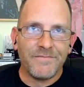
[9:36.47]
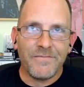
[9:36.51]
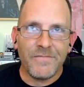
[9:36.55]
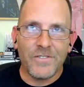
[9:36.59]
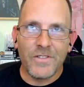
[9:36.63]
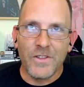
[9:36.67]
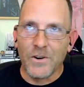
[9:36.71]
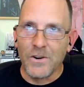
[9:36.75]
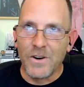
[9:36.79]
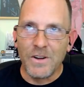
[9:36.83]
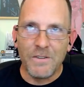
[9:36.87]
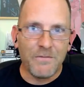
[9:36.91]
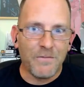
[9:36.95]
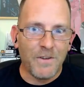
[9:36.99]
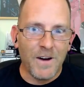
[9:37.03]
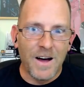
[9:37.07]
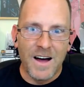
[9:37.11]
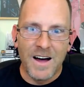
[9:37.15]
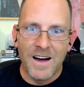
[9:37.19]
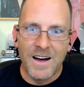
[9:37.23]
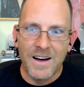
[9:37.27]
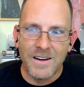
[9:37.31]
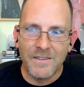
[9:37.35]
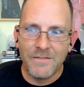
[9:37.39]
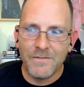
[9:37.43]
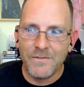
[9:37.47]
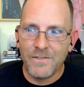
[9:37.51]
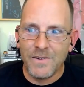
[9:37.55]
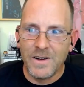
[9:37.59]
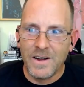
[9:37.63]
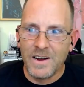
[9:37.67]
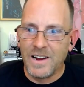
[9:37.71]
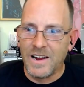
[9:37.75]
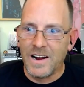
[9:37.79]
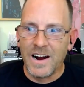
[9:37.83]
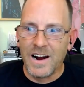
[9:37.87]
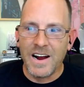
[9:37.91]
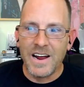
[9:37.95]
35, and
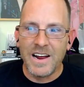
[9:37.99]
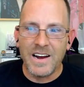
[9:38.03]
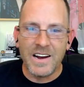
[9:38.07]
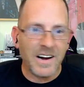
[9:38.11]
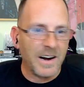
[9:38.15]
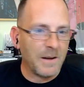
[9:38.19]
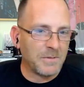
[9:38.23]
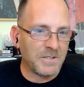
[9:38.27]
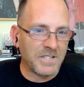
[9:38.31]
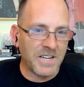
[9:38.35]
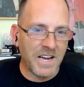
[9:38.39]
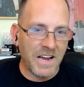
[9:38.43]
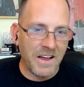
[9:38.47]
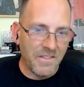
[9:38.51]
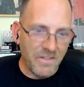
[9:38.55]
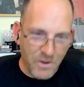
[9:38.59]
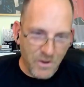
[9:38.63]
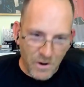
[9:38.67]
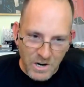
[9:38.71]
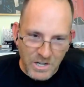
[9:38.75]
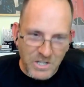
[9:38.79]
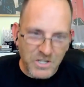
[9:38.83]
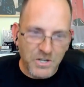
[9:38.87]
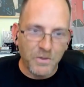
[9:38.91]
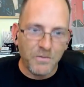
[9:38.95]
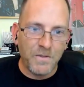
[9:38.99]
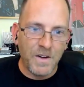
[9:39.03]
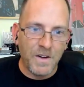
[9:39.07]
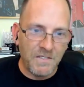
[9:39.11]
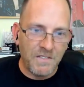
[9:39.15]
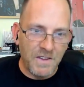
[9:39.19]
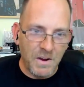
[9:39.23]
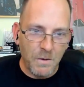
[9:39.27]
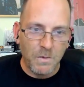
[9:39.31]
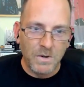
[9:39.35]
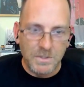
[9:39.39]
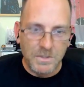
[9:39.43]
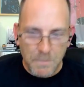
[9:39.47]
then I ended up saying
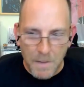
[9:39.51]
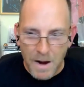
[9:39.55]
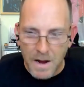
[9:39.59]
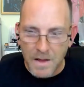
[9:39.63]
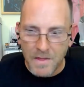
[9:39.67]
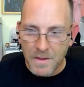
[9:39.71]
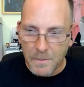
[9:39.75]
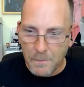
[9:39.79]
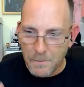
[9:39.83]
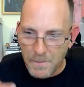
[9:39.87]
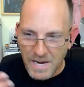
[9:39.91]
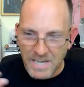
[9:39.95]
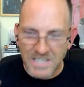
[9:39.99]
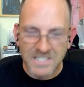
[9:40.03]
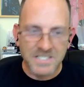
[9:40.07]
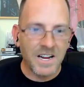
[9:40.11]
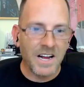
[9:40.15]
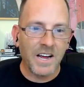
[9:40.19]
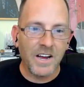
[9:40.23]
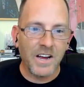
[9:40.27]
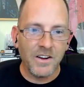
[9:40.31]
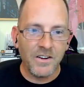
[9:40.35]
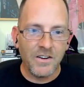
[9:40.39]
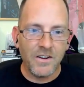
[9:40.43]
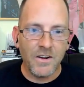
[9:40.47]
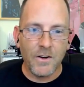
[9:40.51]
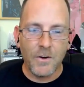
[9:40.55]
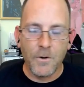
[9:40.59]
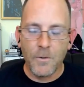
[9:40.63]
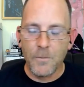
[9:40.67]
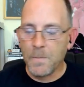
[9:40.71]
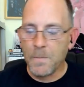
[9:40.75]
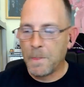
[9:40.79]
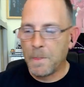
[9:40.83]
32.50 was the best I could do.